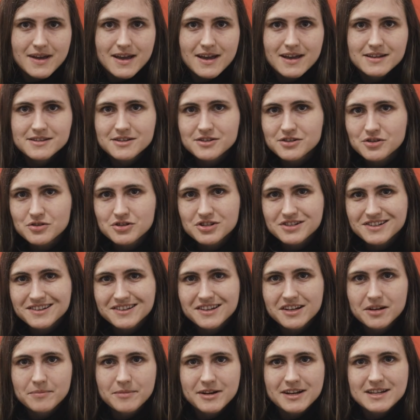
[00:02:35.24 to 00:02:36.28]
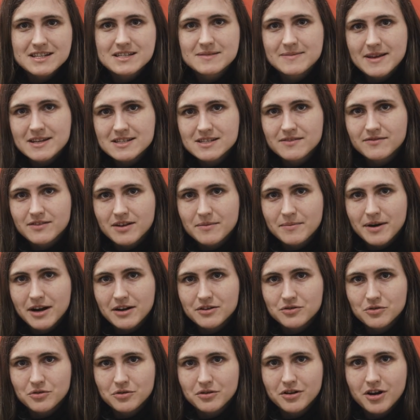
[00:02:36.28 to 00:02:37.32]
It's also just a little bit expensive
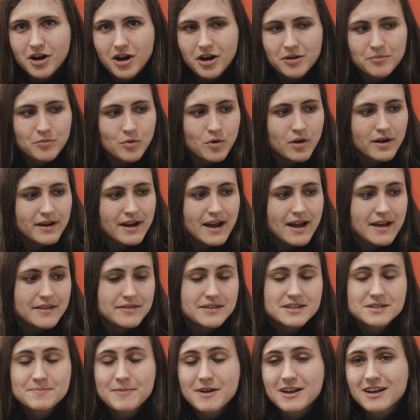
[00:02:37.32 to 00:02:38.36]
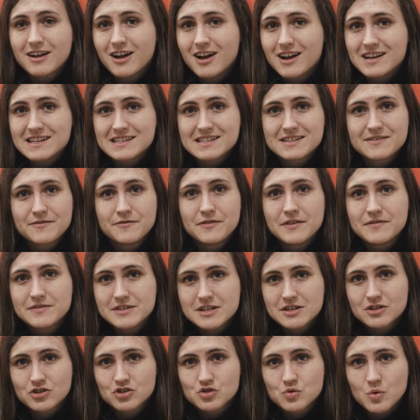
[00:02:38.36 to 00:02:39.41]
compared to old cardboard. Uh, this might cost
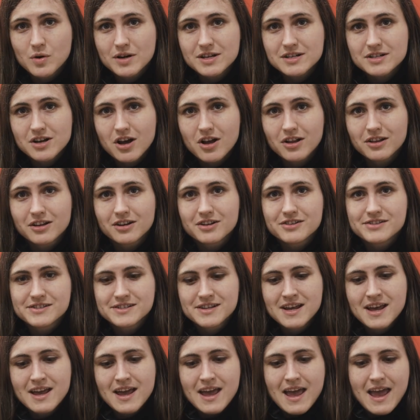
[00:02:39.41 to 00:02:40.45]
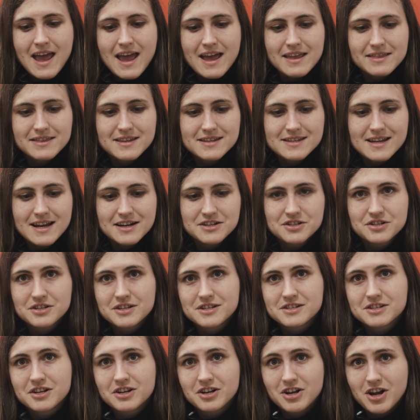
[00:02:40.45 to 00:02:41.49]
15 or $20, and this actually
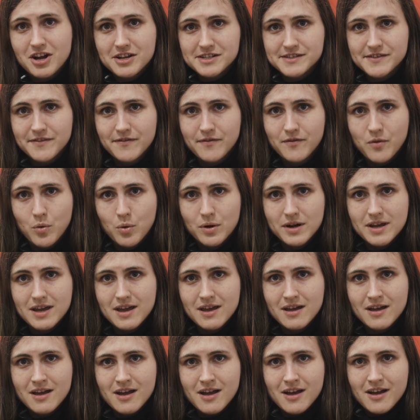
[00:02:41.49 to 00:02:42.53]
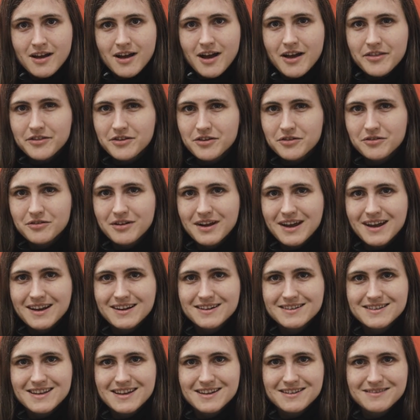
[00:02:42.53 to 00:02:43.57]
is gonna cost 40. On the other
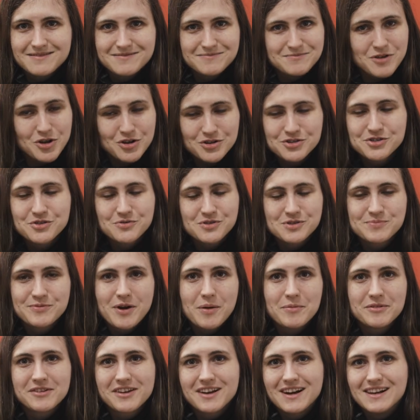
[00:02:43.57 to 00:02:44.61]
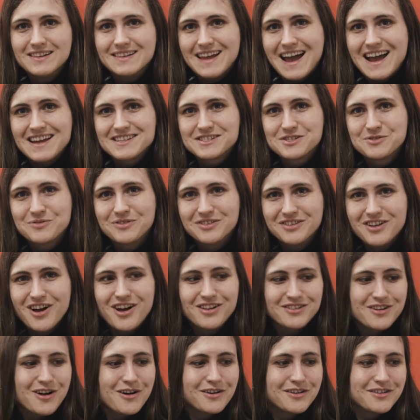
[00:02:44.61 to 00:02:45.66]
hand, that also is probably gonna last you a
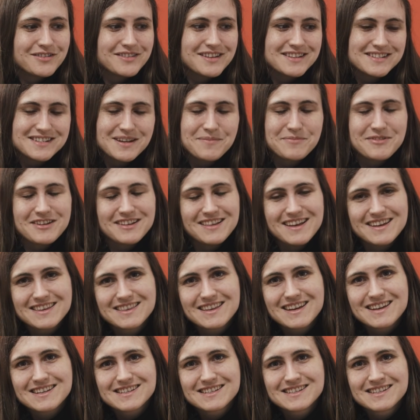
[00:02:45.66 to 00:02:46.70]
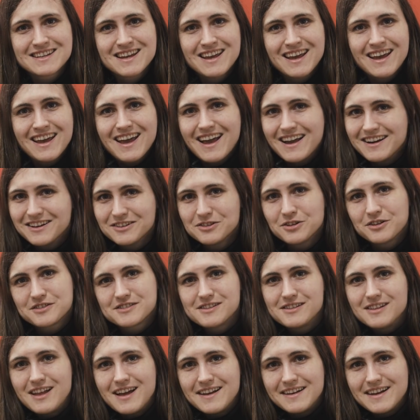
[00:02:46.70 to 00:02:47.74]
lot longer than something like this, and it looks
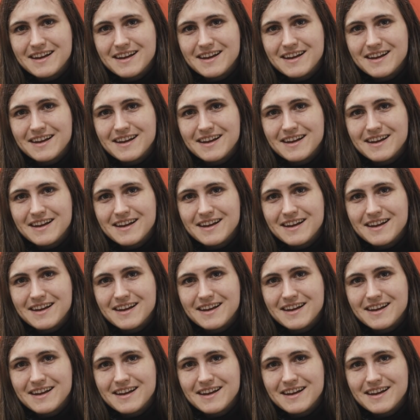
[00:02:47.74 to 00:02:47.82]
a lot